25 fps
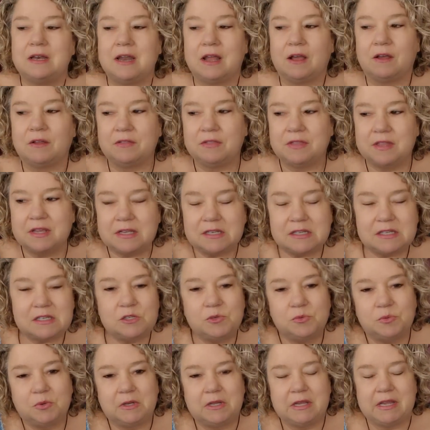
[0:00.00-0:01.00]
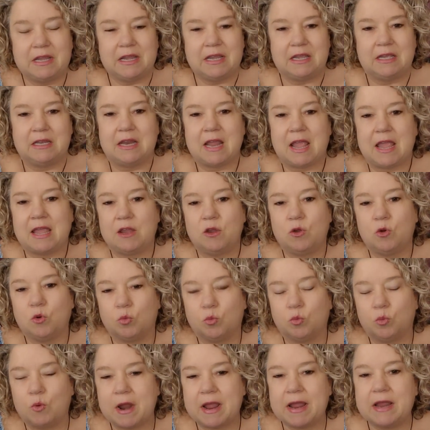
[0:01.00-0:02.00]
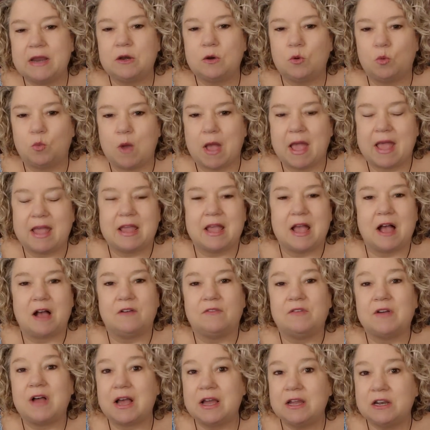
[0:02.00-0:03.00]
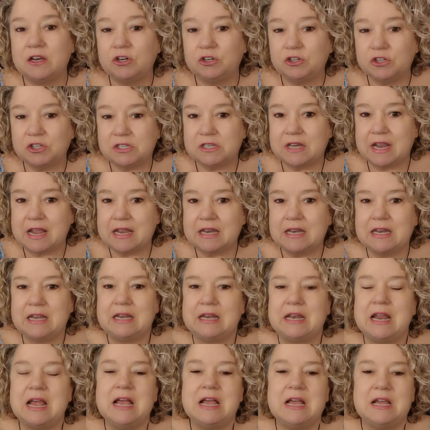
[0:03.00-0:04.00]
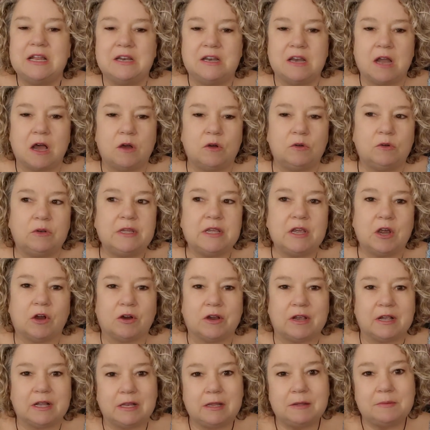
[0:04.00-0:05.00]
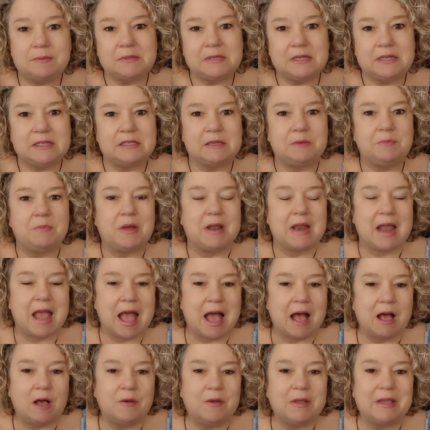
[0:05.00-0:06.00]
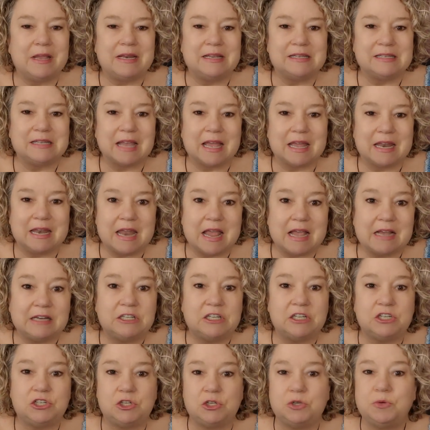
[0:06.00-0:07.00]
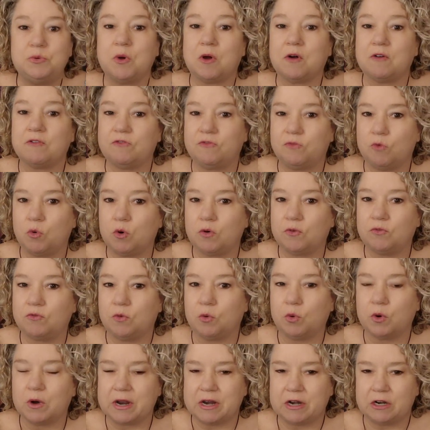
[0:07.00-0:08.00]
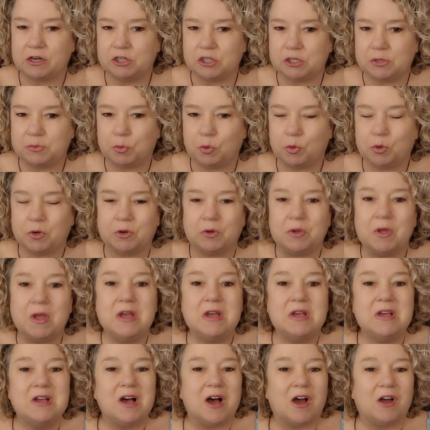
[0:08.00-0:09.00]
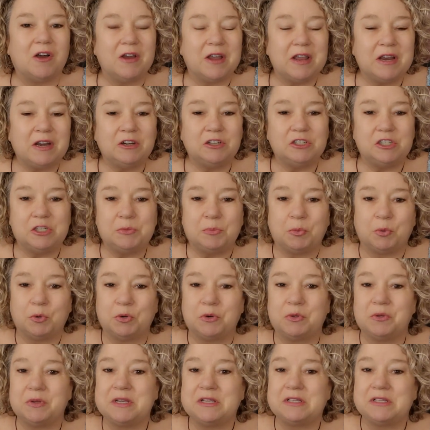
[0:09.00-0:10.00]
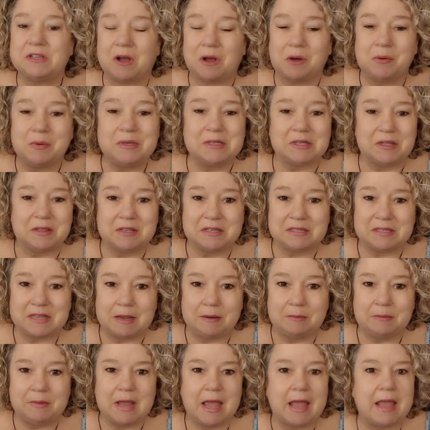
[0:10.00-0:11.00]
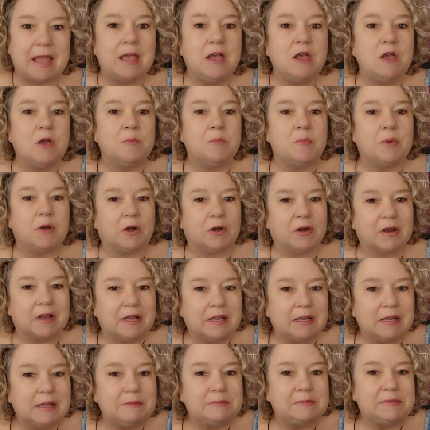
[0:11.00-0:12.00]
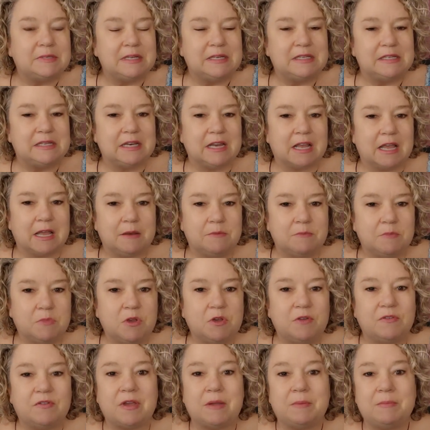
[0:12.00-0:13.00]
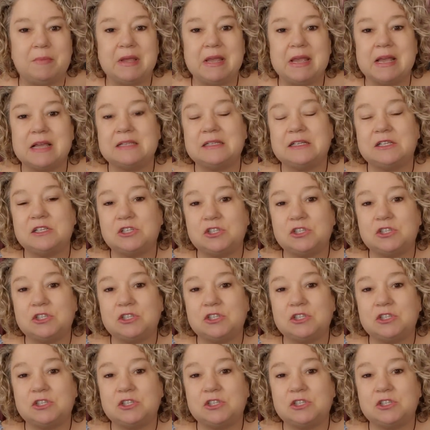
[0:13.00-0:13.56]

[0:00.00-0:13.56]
Now, this is really in a great way of understanding not only our eclipse season, but how it is connected to our 4-4 energy portal. Our energy portal is always on the same day, but our eclipse season can move. And because